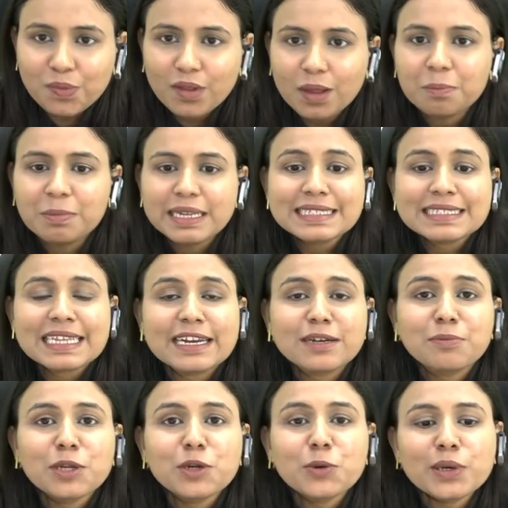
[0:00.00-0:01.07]
Please let
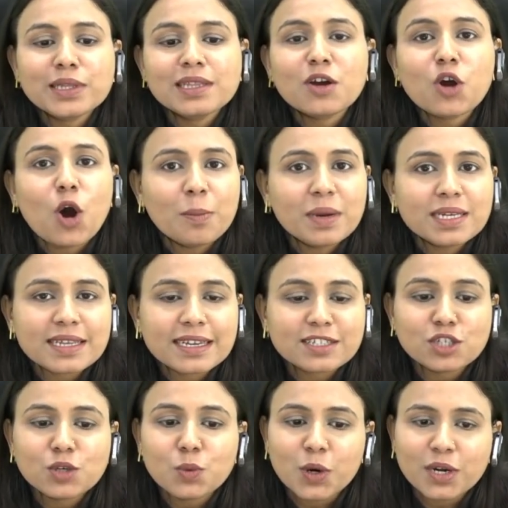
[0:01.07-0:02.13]
me know in the comment
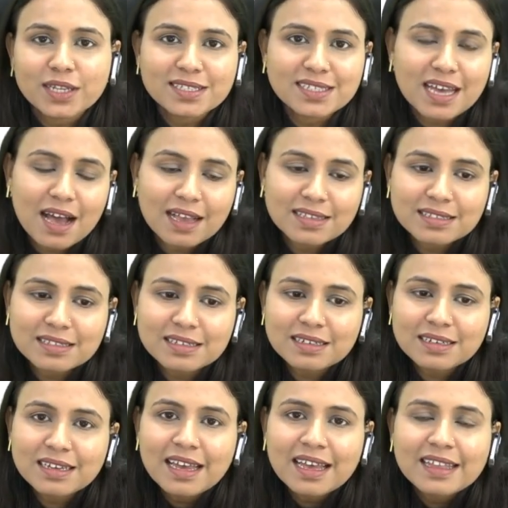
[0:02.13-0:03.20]
section what is the answer.
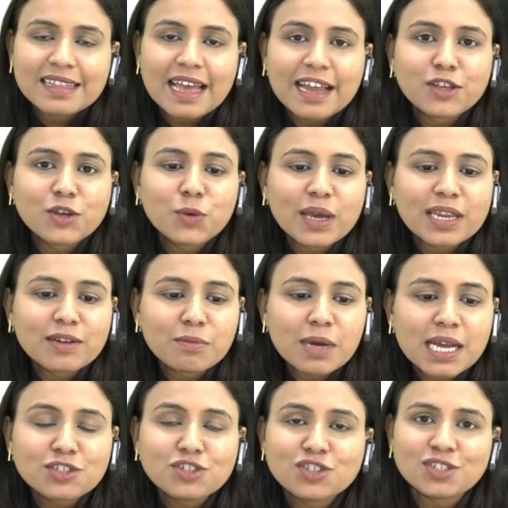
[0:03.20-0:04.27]
Thank you very
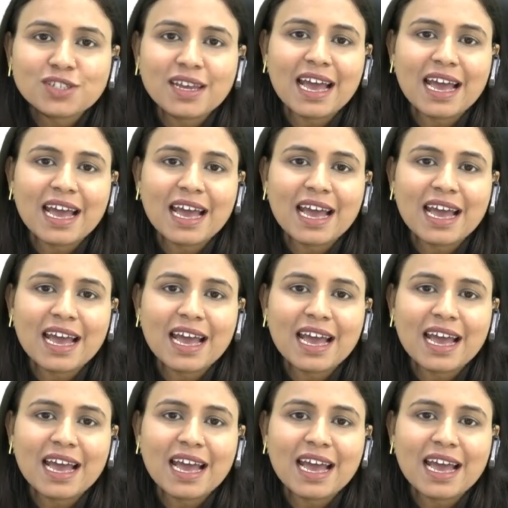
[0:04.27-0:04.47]
much.